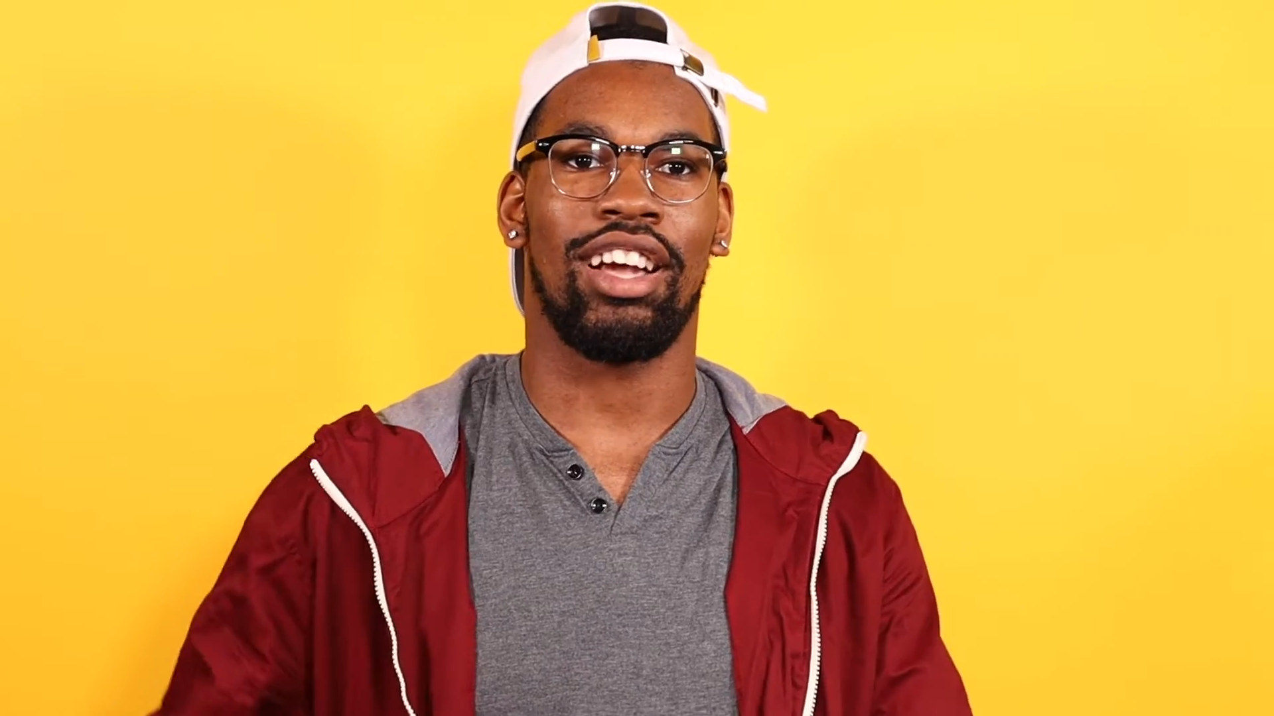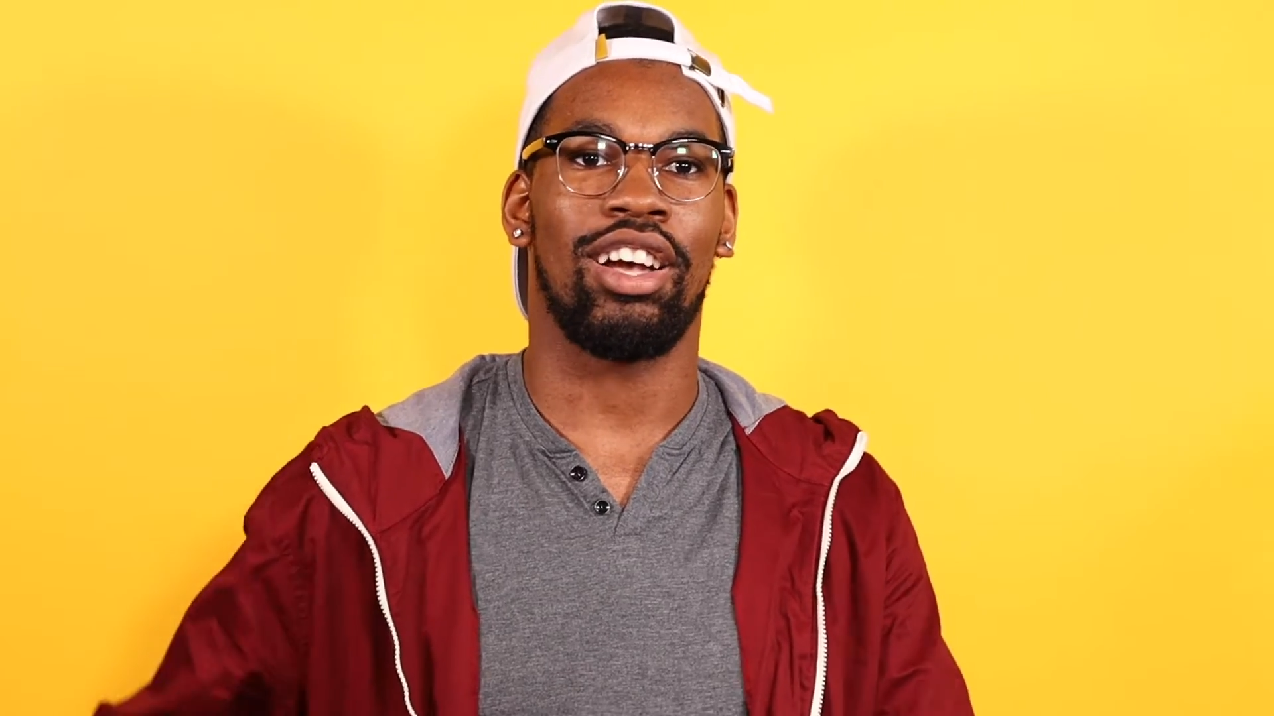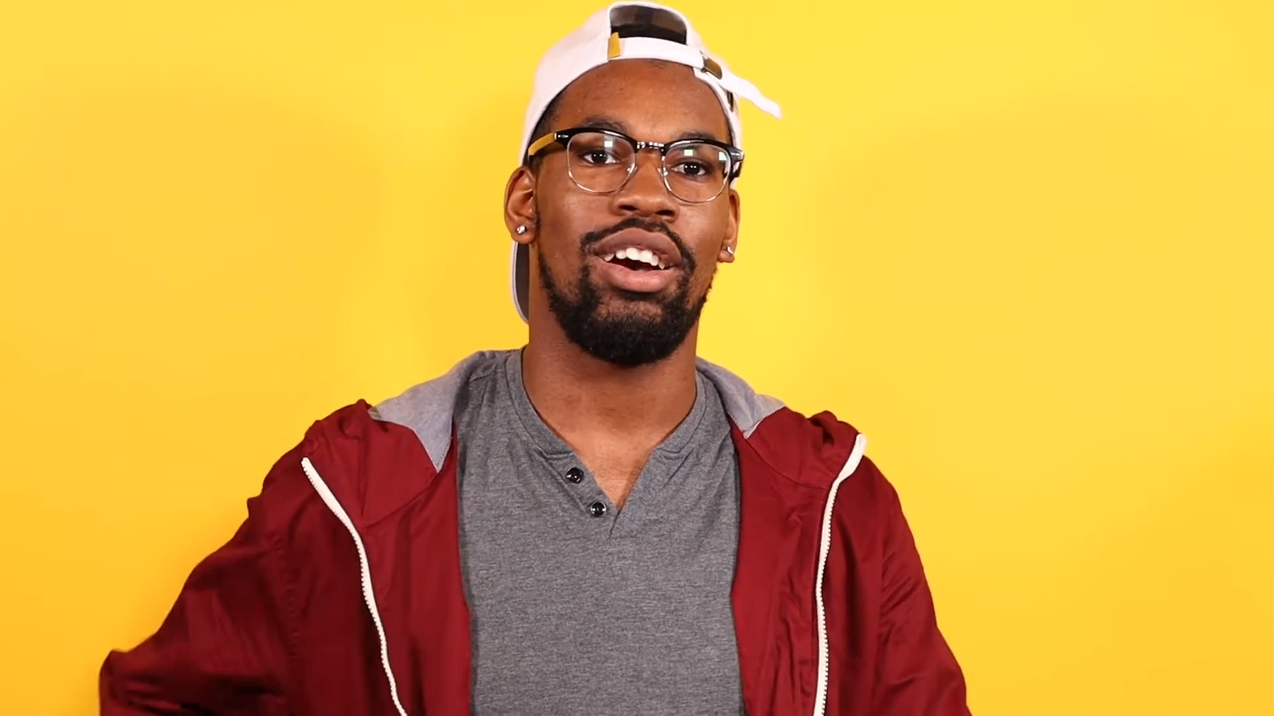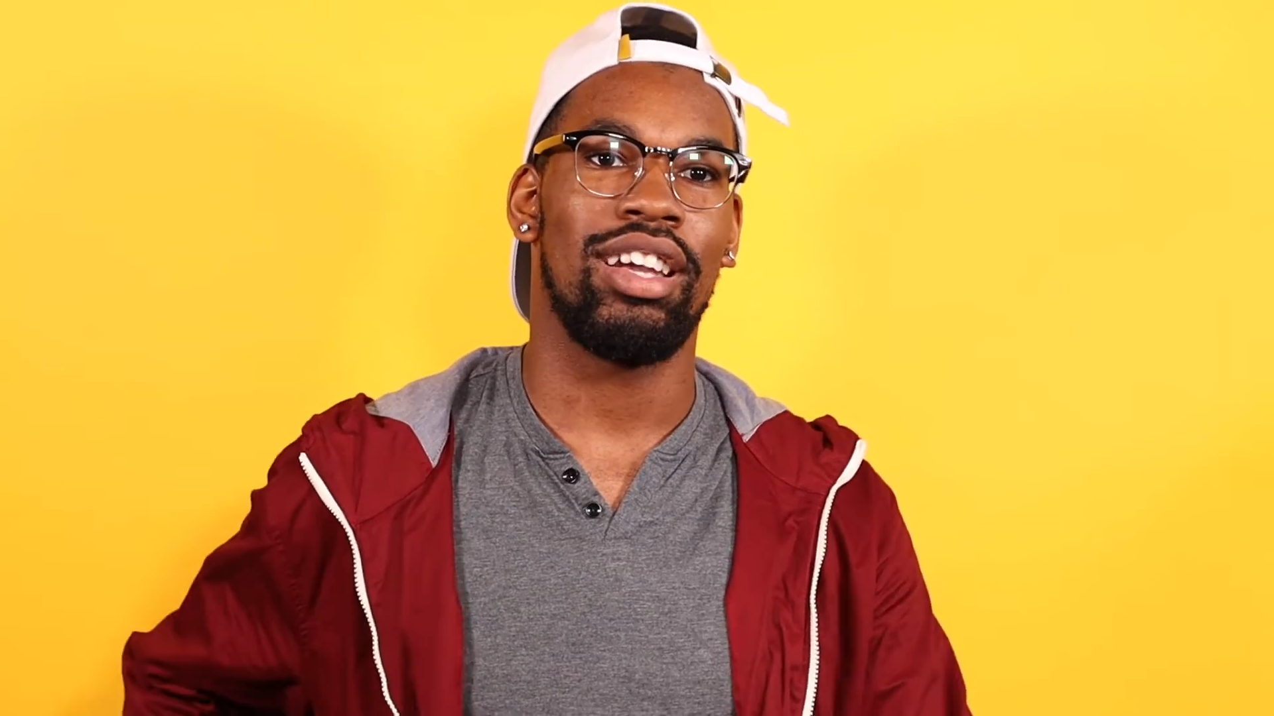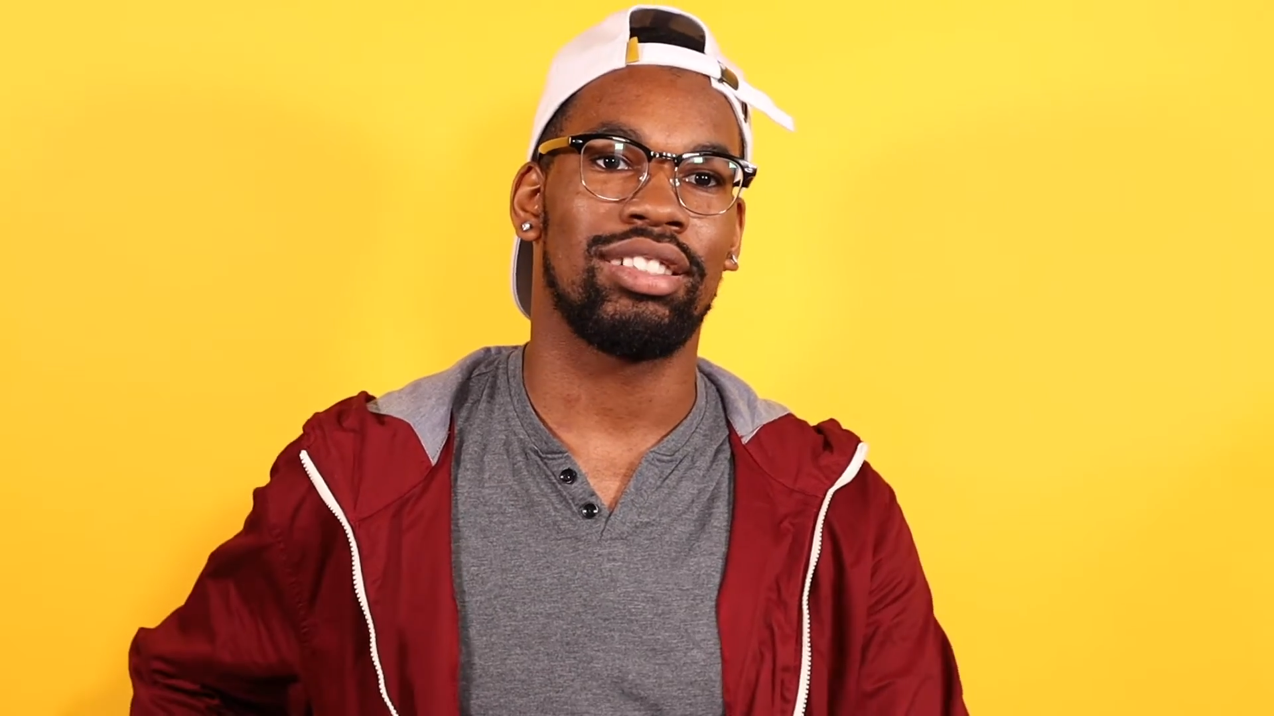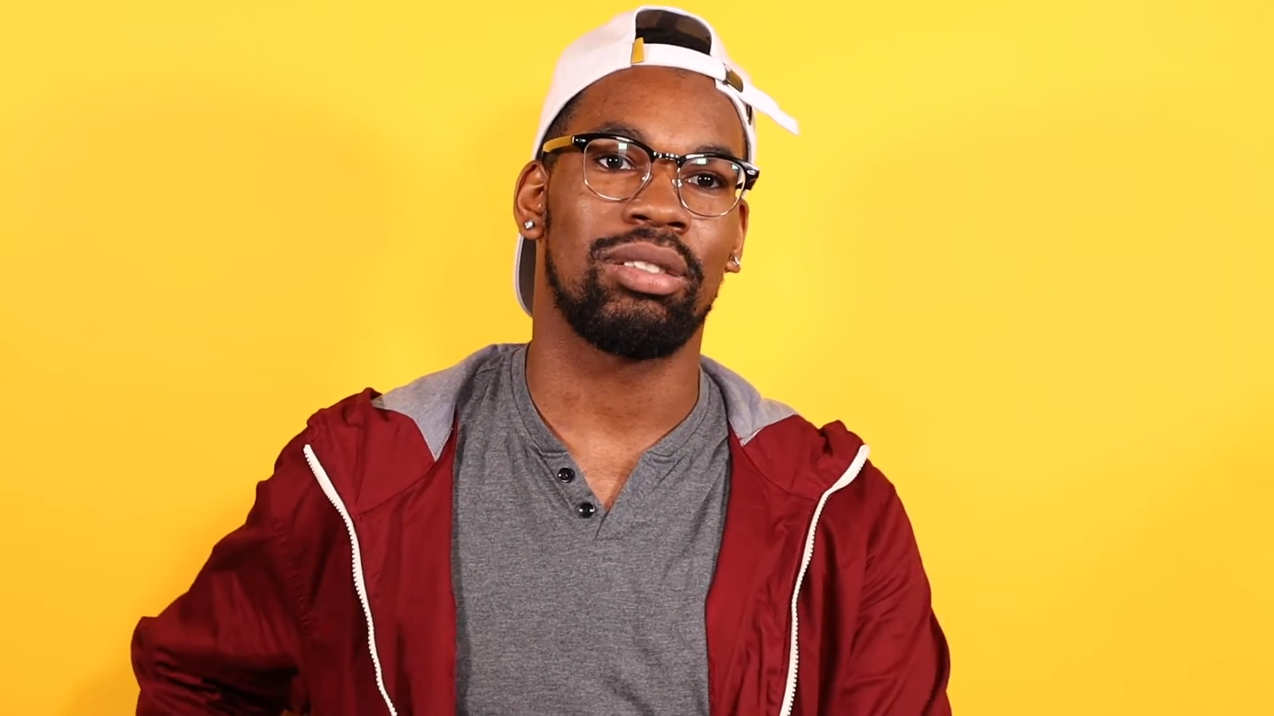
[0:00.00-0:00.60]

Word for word: y'all go ahead, and